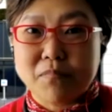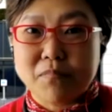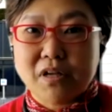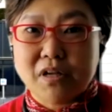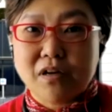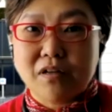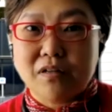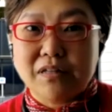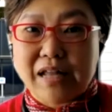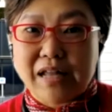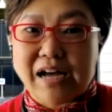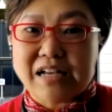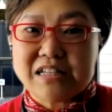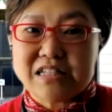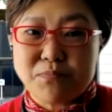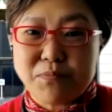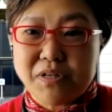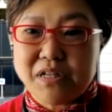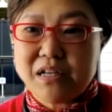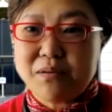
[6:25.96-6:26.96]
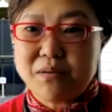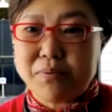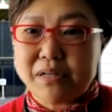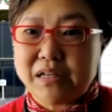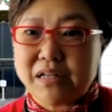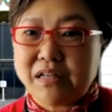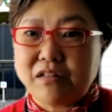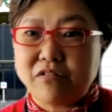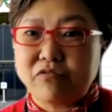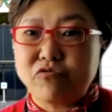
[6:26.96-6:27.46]
last minute,
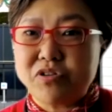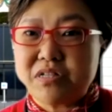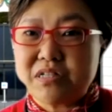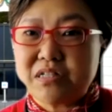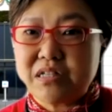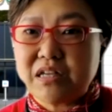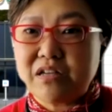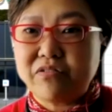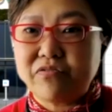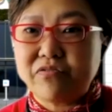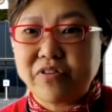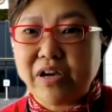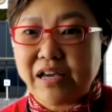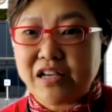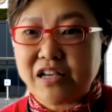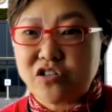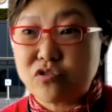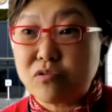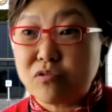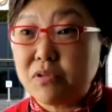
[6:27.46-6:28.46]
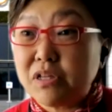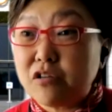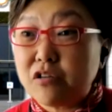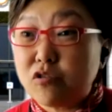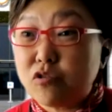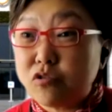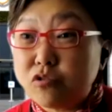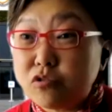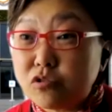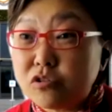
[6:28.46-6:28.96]
but it received extremely
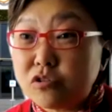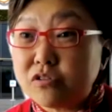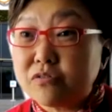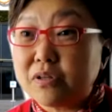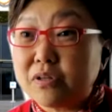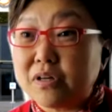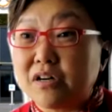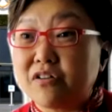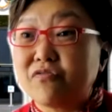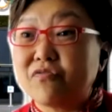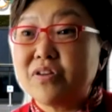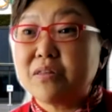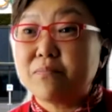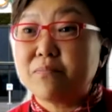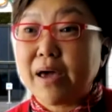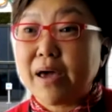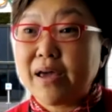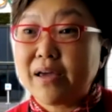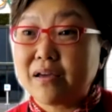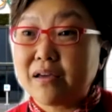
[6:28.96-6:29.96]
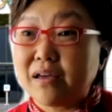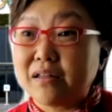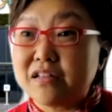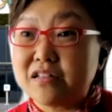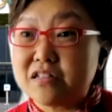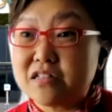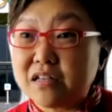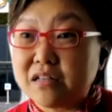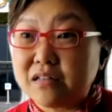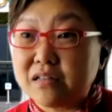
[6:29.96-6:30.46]
good feedback,
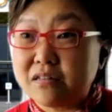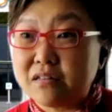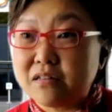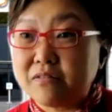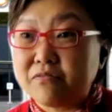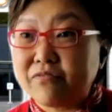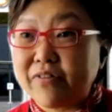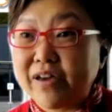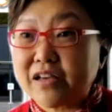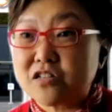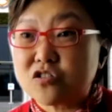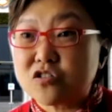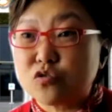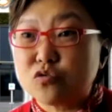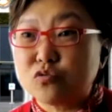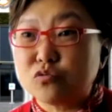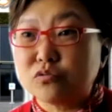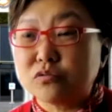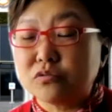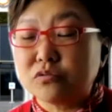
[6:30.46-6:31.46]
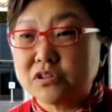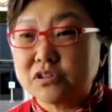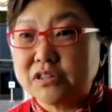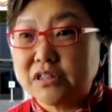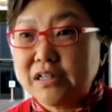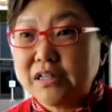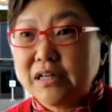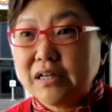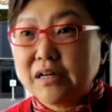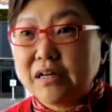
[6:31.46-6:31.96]
and in fact schools
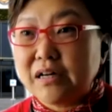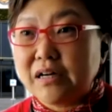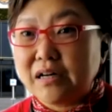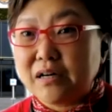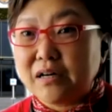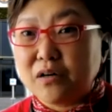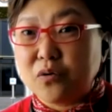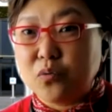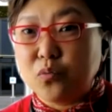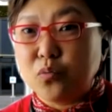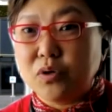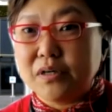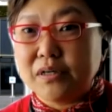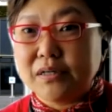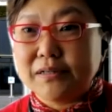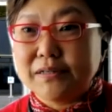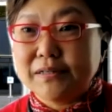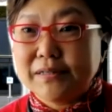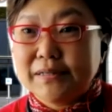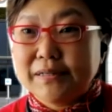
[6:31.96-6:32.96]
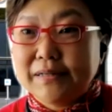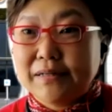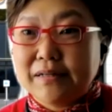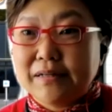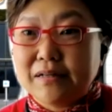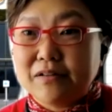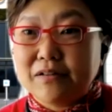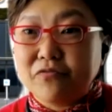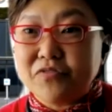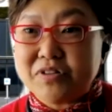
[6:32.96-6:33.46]
were
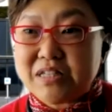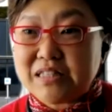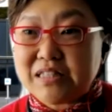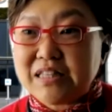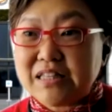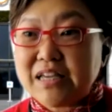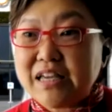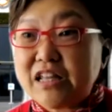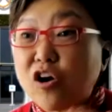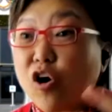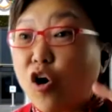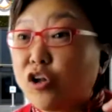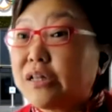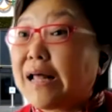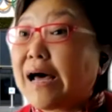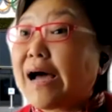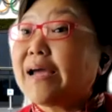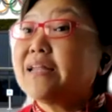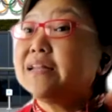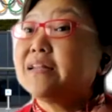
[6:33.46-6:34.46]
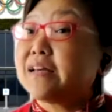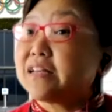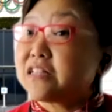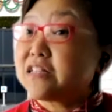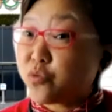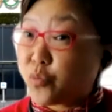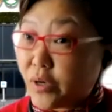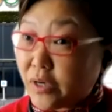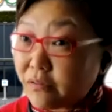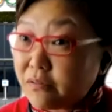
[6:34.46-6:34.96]
visiting it online as
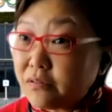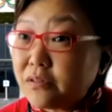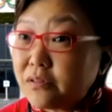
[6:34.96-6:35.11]
well,